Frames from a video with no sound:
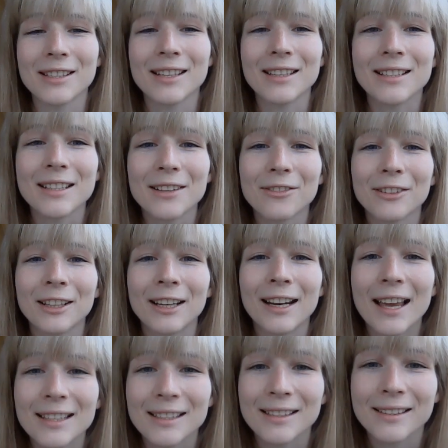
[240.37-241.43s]
in different
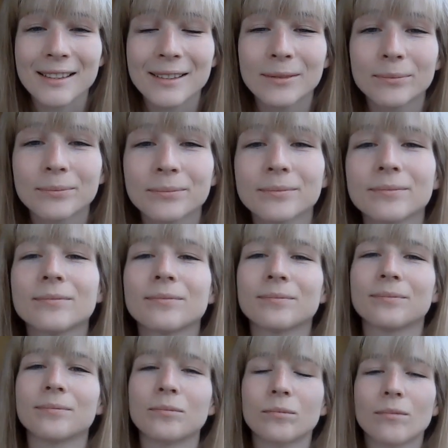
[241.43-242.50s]
letters?"
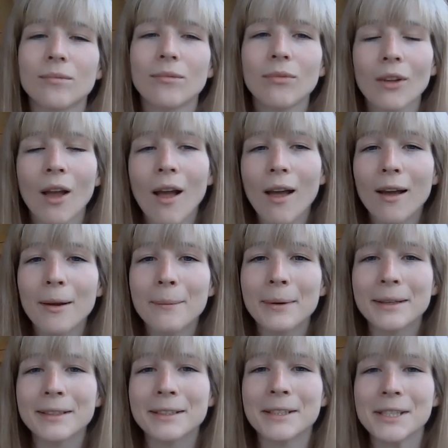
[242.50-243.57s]

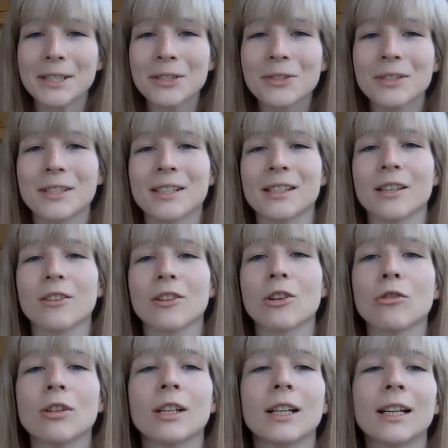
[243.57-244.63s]
And it's interesting, there
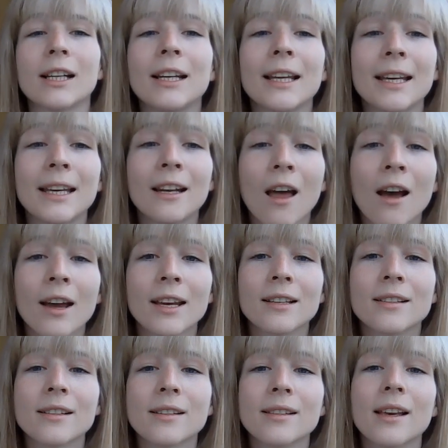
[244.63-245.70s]
are clear
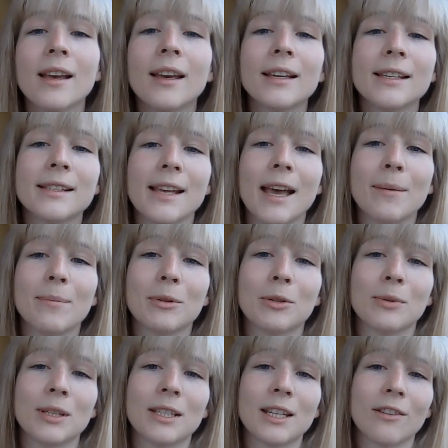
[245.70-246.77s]
lines set
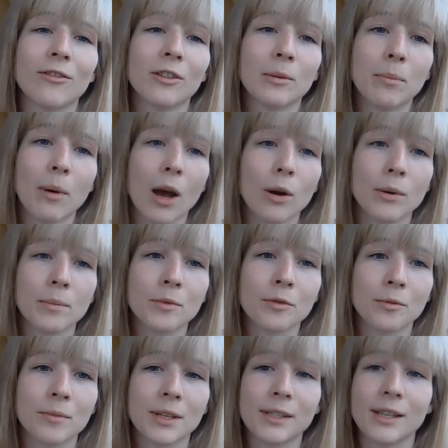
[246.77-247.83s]
between different poems
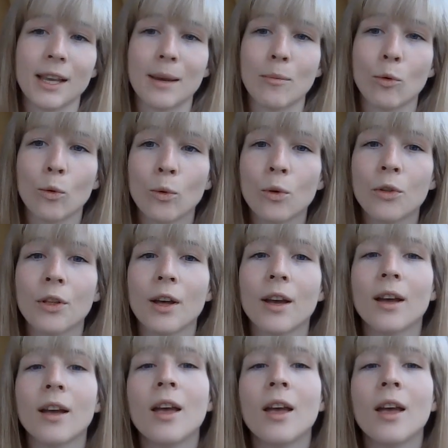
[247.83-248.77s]
from the same author.